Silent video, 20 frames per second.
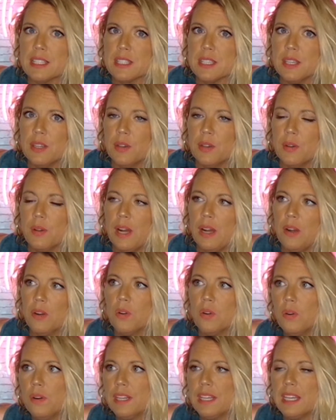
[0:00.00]
So I'll
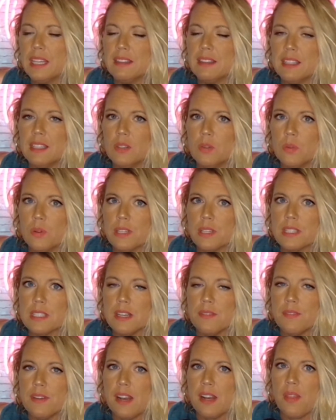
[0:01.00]
go on and get the annoying
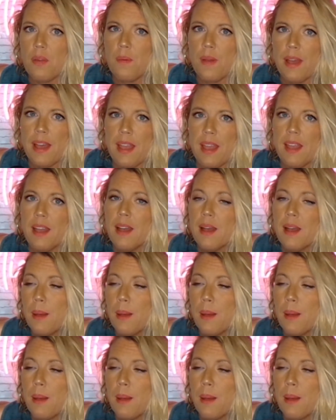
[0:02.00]
stuff out of the way.